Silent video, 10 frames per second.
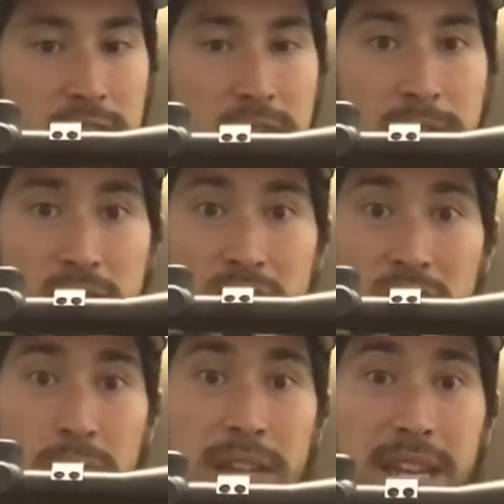because
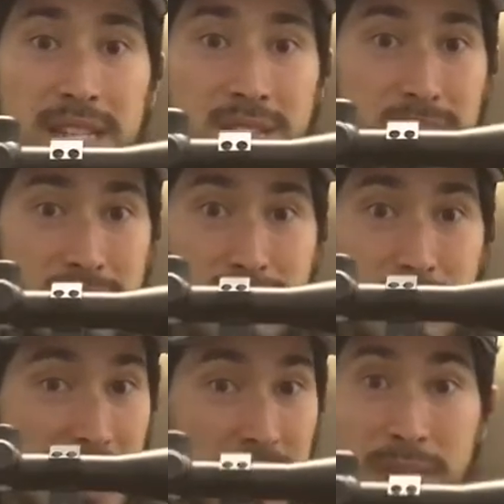UPS
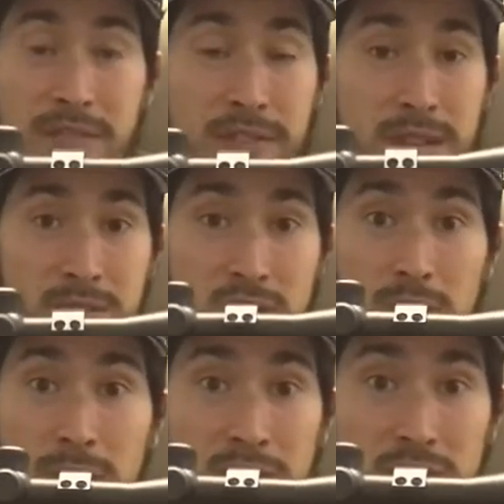messed me around so
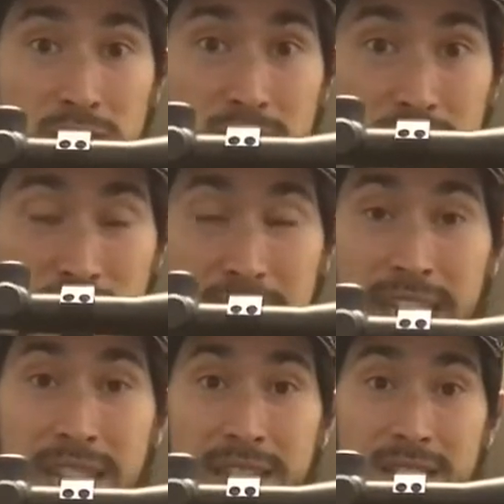much trying to
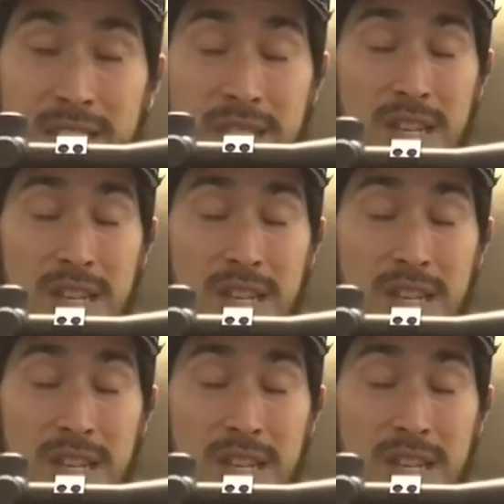get this.